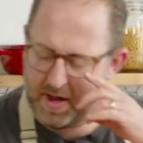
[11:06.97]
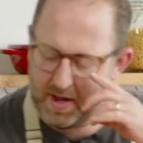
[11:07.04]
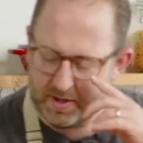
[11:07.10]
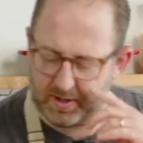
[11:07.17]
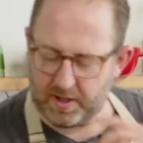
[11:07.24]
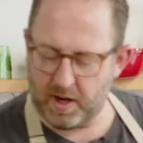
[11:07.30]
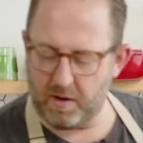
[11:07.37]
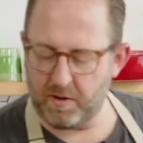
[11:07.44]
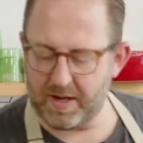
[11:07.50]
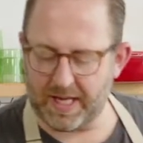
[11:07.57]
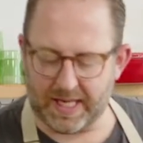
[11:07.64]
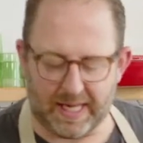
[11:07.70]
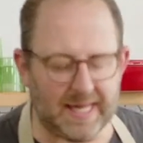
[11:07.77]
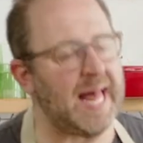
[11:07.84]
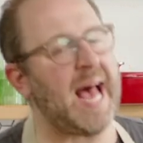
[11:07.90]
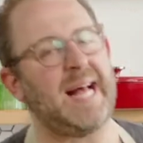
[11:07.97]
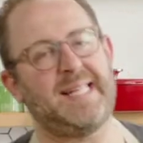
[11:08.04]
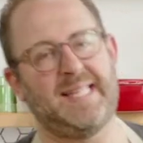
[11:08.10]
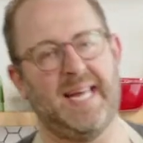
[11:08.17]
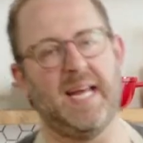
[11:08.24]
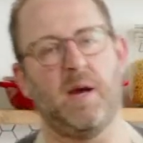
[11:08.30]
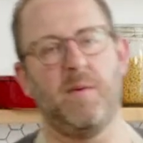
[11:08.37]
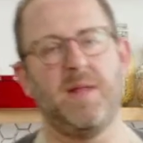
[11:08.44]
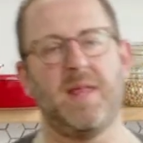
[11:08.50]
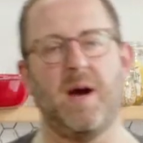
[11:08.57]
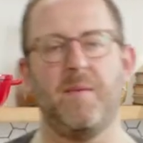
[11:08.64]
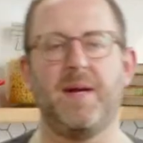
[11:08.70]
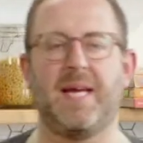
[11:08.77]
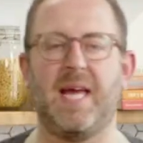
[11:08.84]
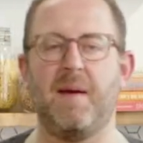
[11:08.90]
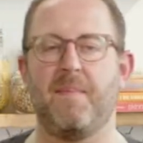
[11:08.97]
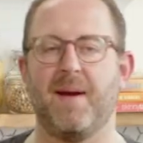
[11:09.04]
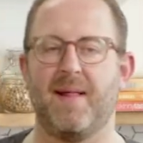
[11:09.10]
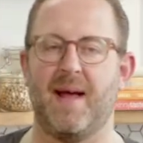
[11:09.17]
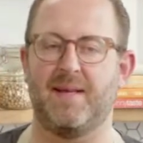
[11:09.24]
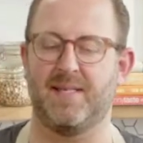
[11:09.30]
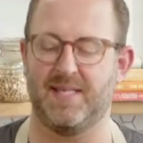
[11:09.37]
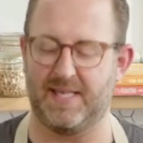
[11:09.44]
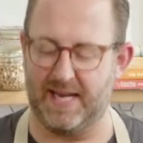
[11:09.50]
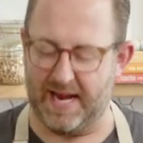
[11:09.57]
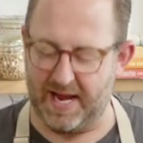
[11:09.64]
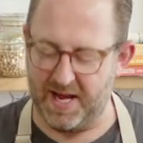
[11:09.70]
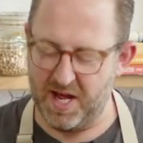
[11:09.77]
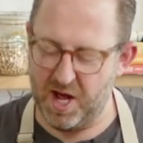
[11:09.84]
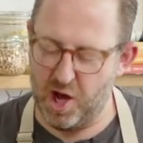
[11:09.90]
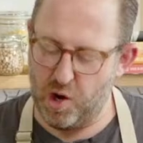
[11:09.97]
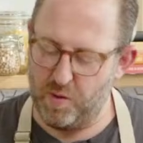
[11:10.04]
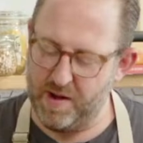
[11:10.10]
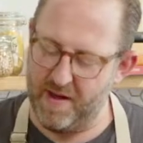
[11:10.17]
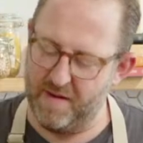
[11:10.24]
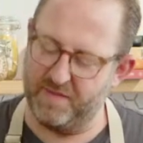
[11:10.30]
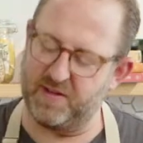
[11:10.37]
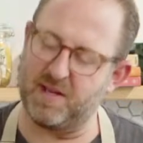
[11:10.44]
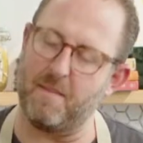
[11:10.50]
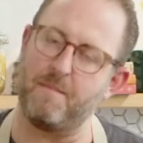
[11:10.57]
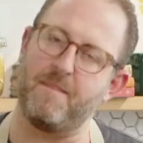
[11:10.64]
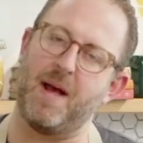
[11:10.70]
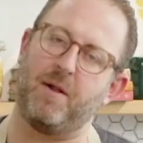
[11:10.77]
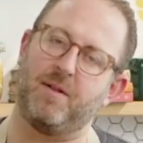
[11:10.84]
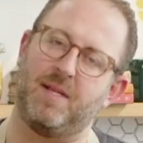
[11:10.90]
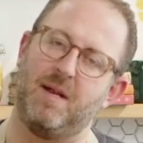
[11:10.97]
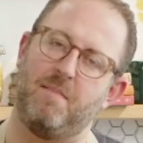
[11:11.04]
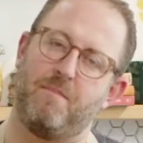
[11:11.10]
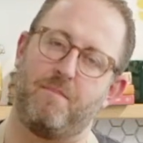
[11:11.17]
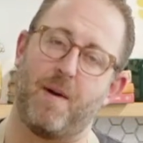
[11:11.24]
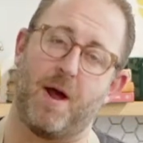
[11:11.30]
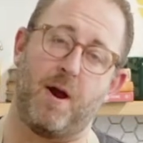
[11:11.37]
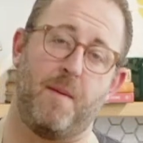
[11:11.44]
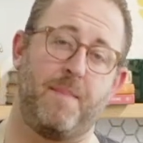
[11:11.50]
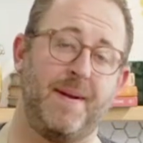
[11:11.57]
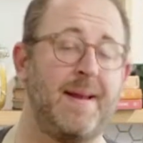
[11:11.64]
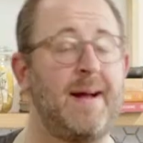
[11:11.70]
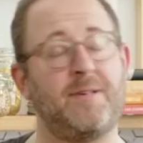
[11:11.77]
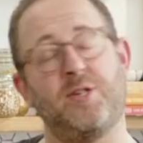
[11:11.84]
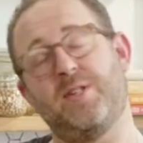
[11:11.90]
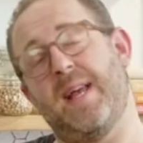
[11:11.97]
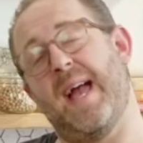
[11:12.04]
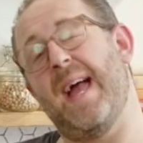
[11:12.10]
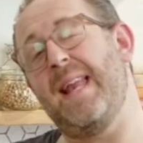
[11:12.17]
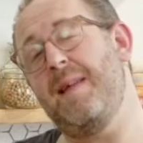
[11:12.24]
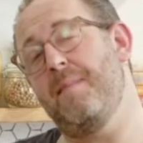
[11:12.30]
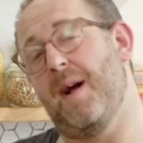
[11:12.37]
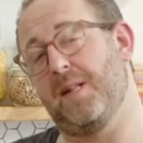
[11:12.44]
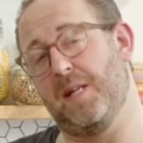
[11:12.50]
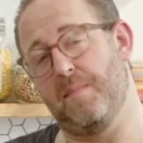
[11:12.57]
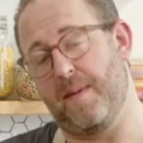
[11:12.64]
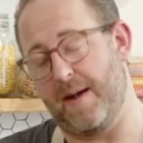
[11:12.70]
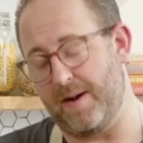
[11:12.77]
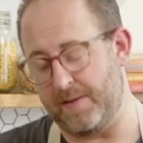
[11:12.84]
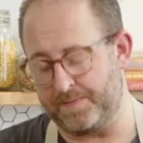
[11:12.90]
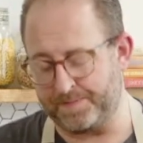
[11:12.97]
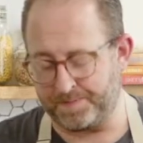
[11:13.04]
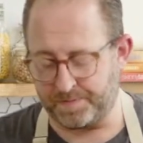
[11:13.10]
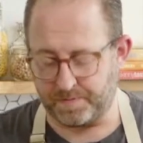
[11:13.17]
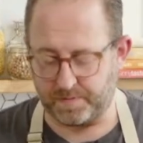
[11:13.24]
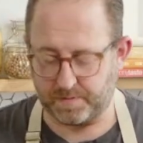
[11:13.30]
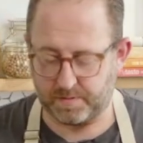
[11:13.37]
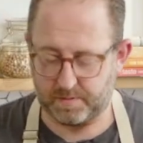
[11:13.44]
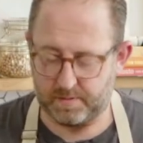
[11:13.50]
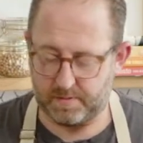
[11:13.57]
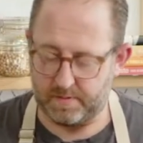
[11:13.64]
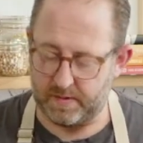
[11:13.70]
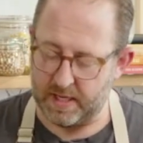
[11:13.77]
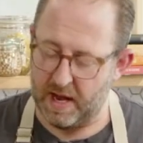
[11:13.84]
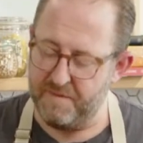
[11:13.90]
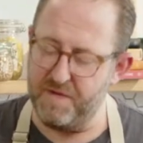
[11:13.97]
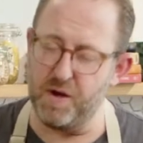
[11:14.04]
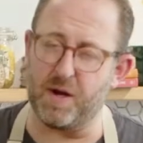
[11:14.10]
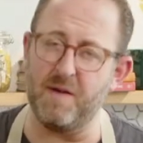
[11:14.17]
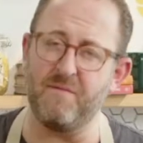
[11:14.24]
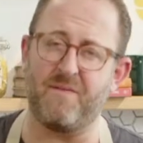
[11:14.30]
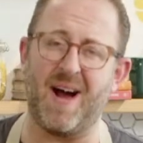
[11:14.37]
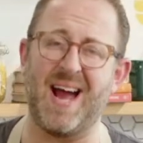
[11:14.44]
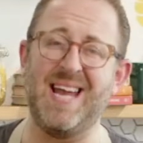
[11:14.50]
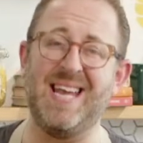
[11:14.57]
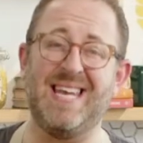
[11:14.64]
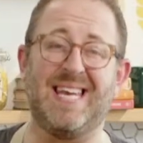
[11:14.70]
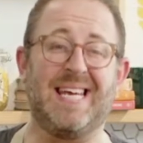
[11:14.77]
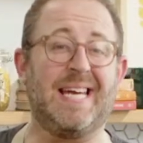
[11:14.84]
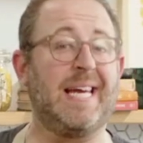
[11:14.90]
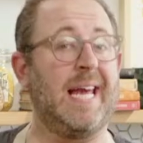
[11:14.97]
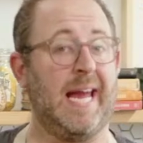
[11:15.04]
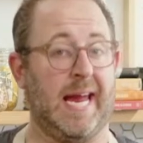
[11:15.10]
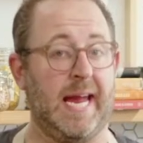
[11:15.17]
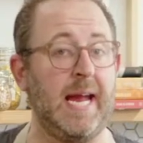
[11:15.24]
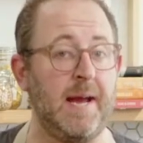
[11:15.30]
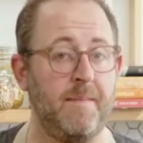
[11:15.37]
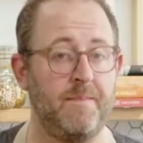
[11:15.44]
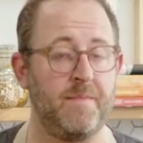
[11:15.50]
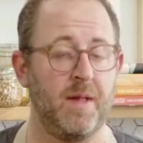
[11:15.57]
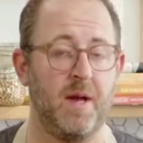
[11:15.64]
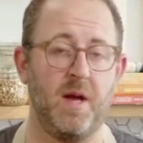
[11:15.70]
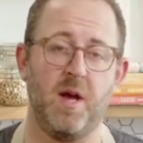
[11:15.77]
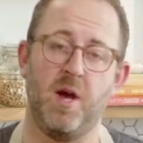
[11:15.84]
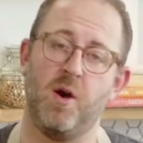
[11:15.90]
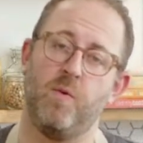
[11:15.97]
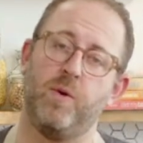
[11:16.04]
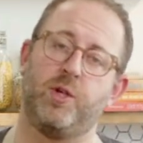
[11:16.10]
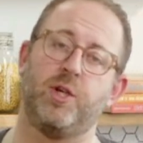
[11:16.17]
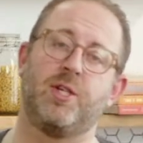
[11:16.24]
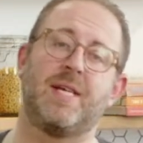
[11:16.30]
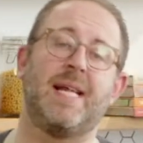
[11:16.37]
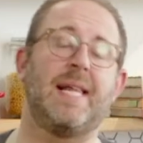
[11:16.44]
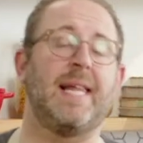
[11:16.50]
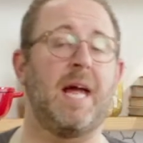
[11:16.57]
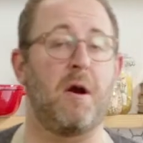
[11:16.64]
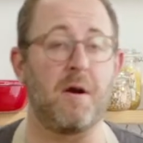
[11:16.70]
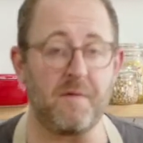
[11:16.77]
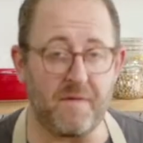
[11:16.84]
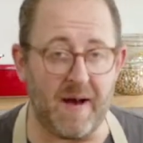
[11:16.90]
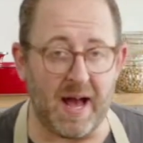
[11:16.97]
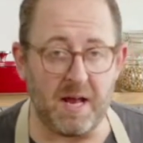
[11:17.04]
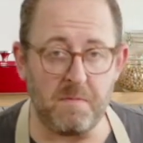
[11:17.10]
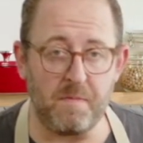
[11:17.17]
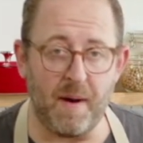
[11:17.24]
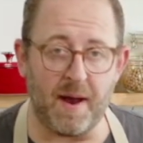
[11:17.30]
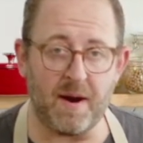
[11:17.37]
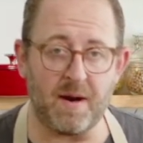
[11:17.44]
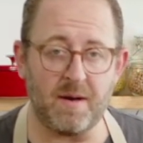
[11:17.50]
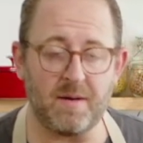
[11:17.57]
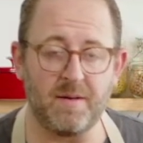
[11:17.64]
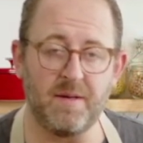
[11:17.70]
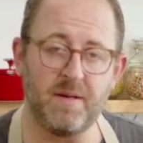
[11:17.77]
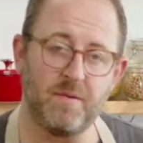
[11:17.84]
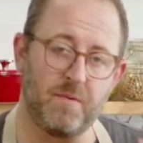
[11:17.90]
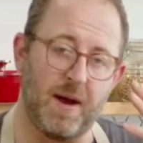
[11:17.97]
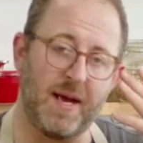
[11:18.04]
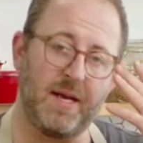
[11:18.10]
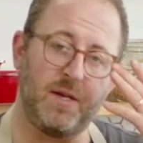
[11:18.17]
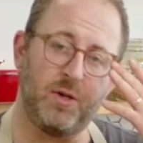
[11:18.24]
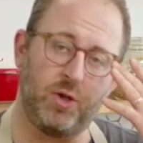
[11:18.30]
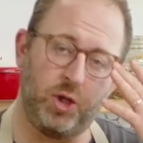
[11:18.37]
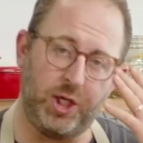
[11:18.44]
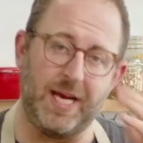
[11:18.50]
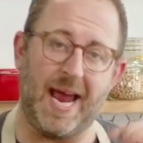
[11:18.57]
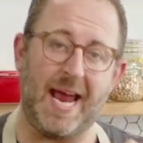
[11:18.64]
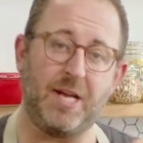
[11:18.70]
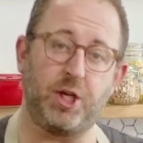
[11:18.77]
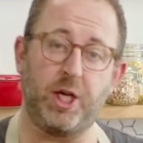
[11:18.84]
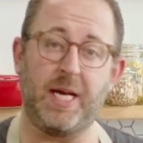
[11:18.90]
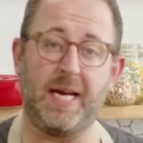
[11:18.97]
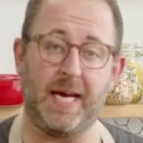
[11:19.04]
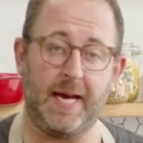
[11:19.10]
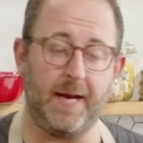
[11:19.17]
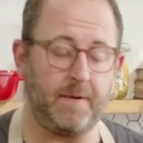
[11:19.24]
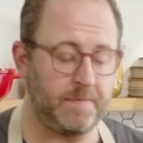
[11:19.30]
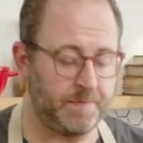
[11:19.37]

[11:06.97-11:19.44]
So classic, and we thought we'd keep it classic today, we have some melted butter, but not just any melted butter. If you can find ghee, which is clarified butter, right? Ghee.